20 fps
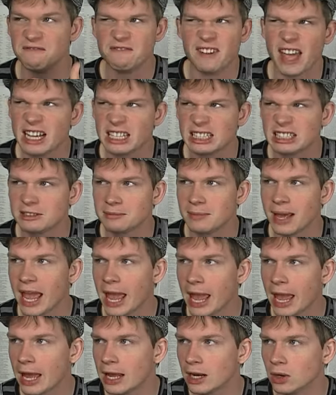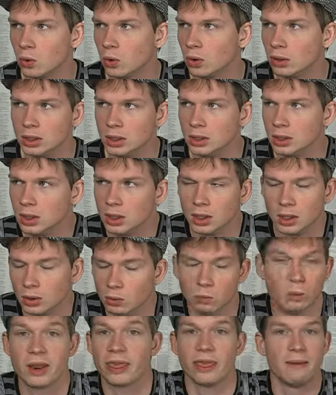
vest man, or one of